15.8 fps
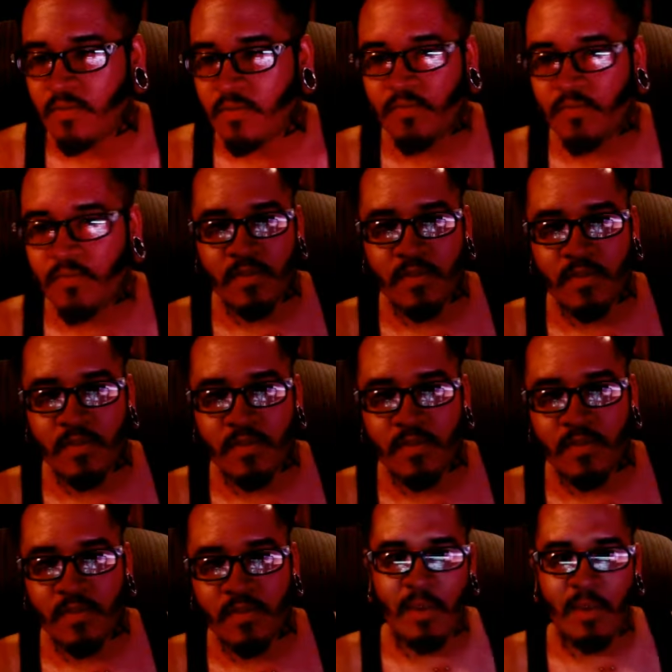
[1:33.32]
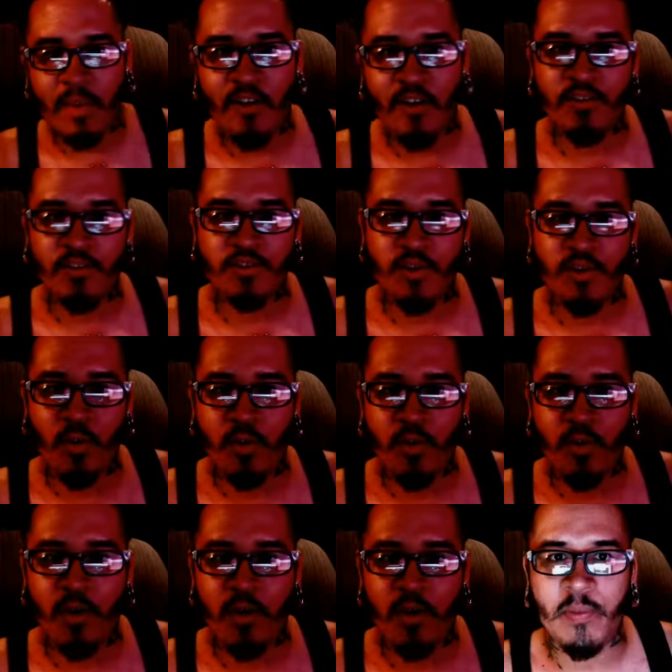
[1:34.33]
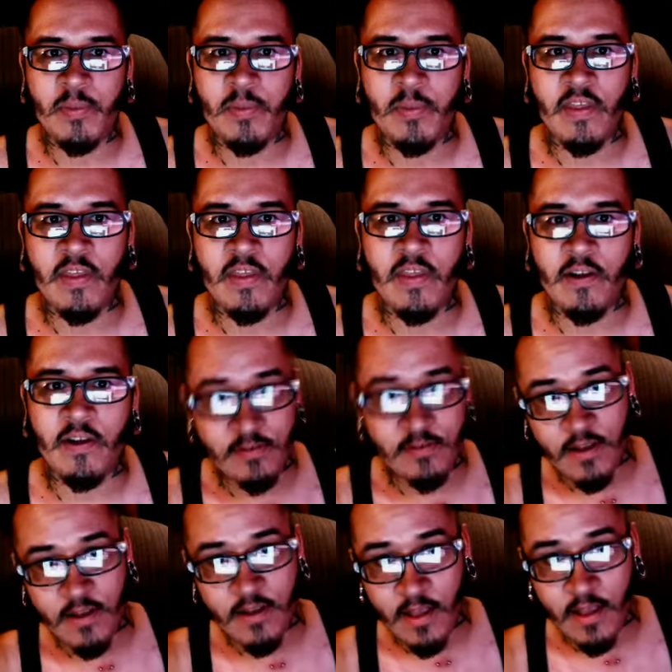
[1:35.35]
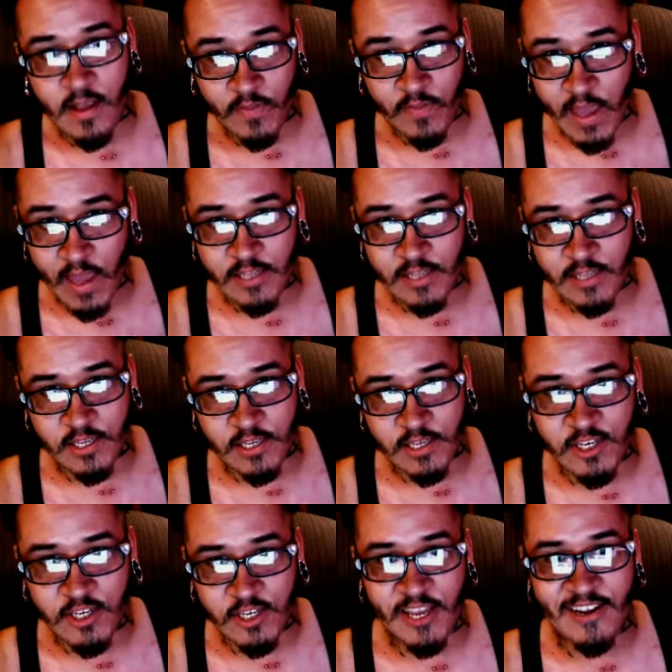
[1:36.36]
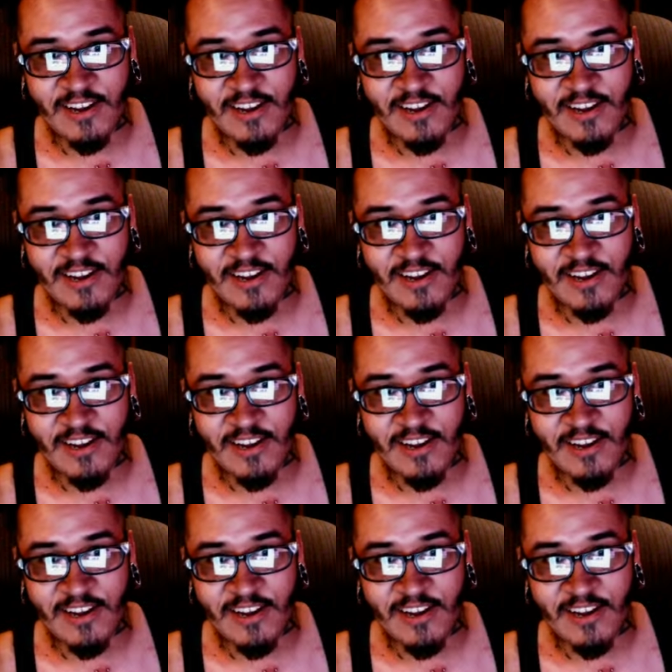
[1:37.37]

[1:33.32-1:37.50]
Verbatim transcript: Got those main characters going on up in there. That is the shit